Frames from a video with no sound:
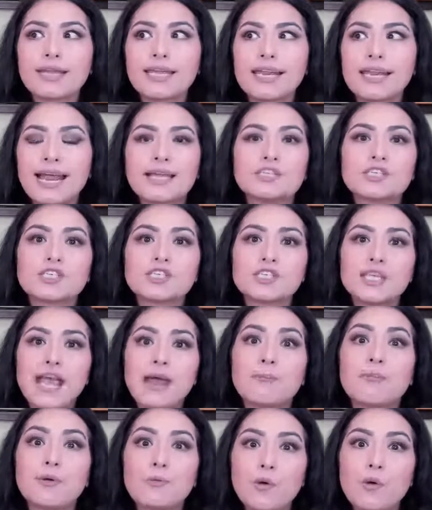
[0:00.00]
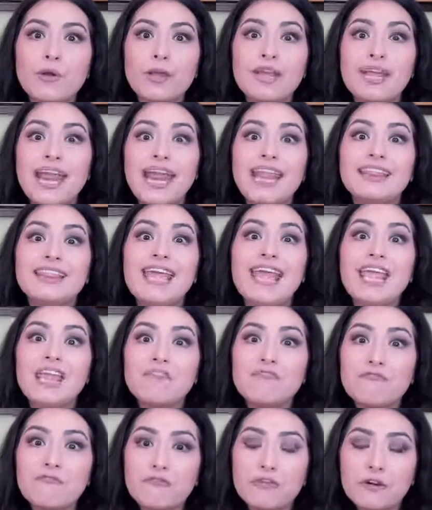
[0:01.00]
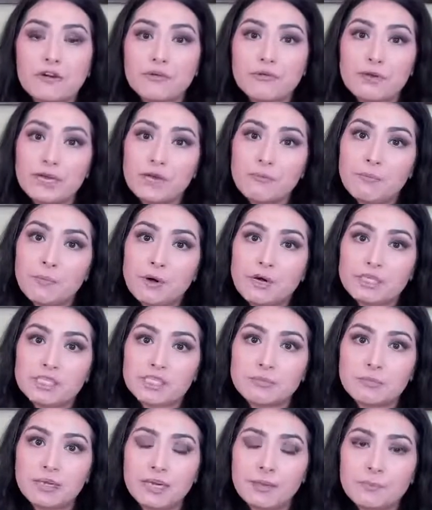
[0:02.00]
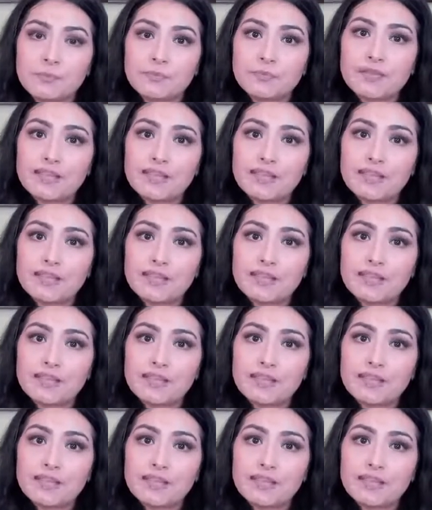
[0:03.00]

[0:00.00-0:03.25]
can I just get promoted and they reimburse me?